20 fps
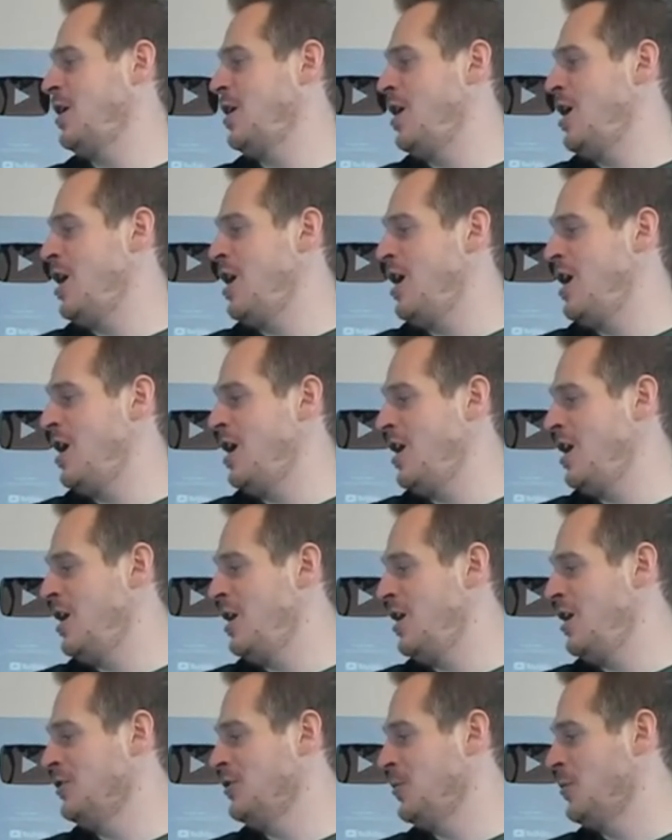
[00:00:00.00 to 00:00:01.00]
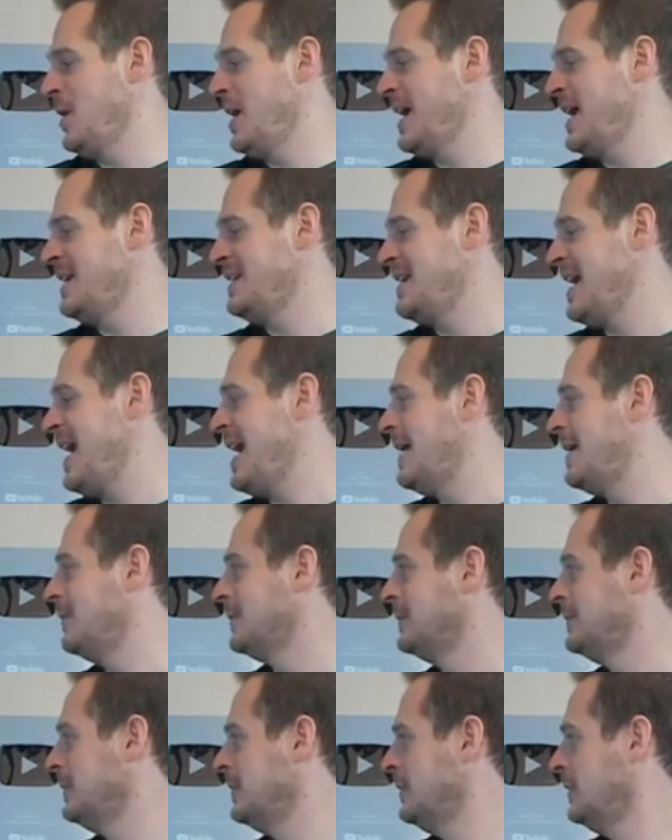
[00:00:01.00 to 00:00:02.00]
all the way
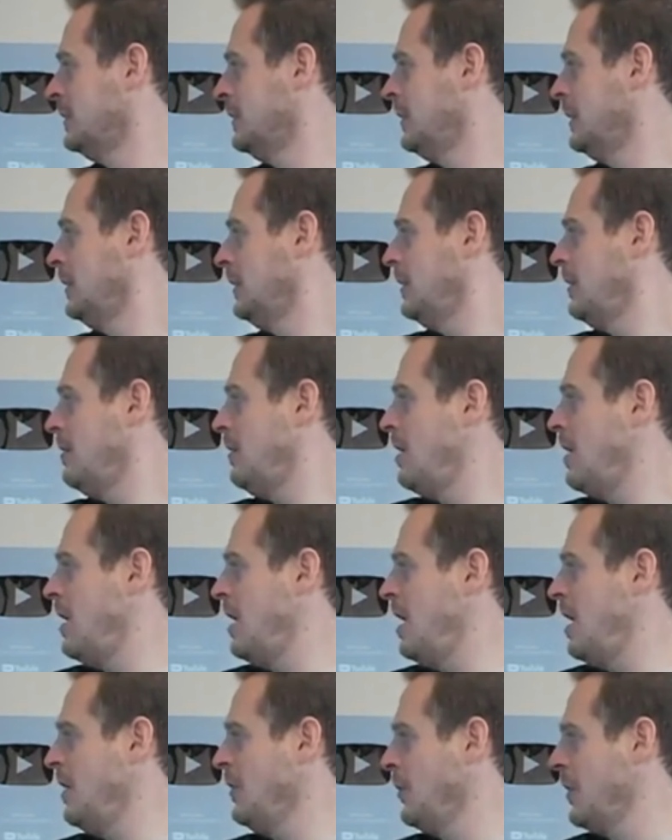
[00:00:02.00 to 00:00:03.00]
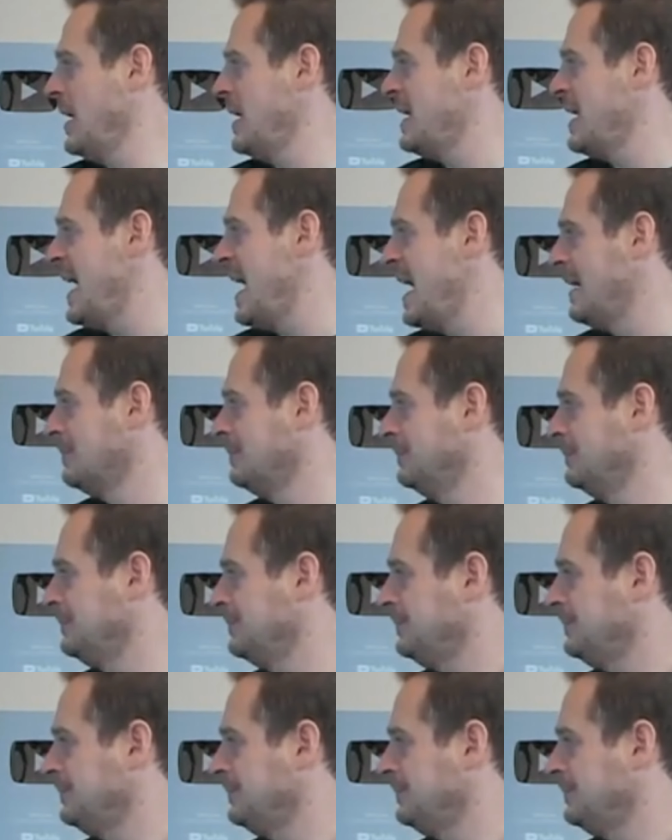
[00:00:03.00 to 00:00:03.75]
down. All the way down.